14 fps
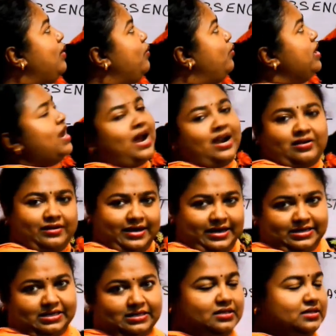We are
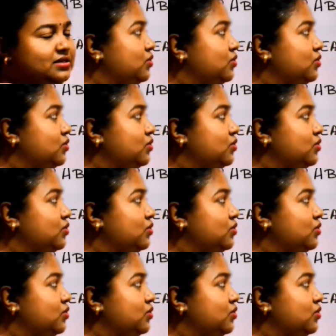creating this